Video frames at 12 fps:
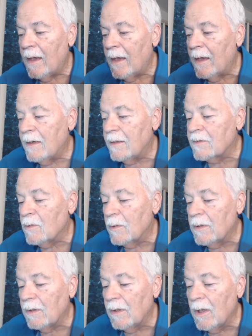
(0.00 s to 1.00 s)
and it's
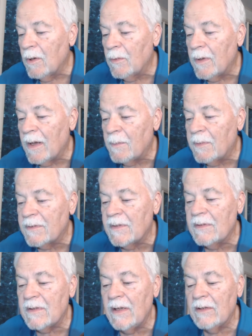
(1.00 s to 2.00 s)
going to load up. It
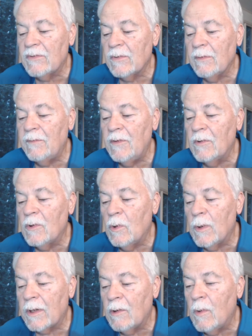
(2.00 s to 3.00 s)
says answer a few
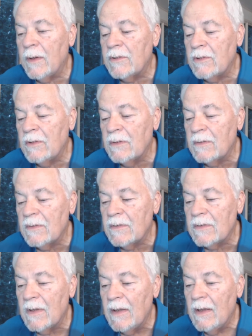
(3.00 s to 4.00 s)
quick
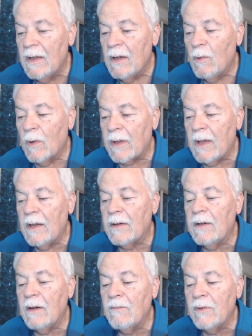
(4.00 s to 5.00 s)
questions, what kind
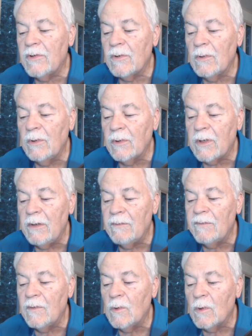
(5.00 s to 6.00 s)
of coverage you're
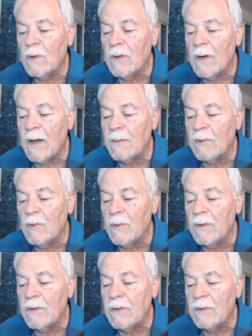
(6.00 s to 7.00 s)
looking for. I'm
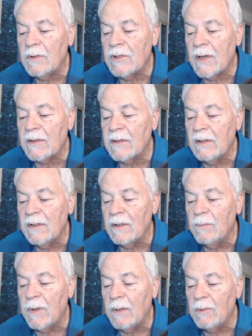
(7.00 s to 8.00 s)
going to check the
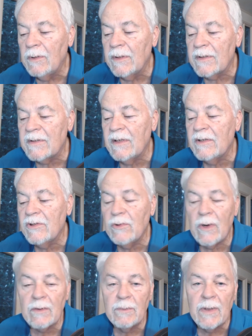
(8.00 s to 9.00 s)
little bubble that says
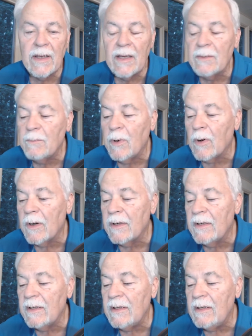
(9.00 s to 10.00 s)
drug plan
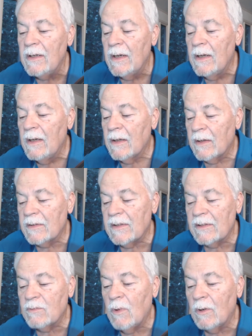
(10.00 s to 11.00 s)
Part D, because
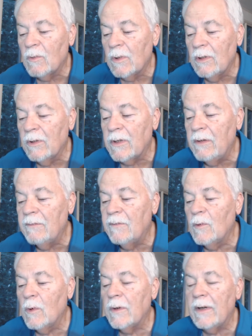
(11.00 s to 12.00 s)
that's what we're looking
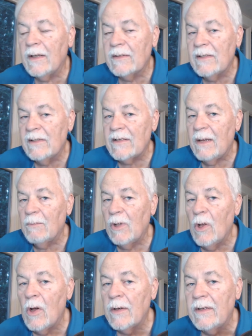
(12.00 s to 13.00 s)
for. Now, since
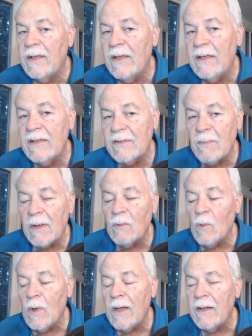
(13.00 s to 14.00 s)
I'm logged in as my
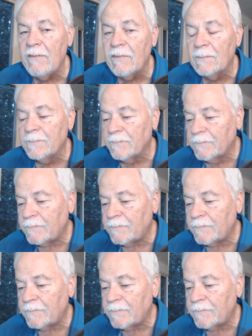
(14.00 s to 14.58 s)
wife,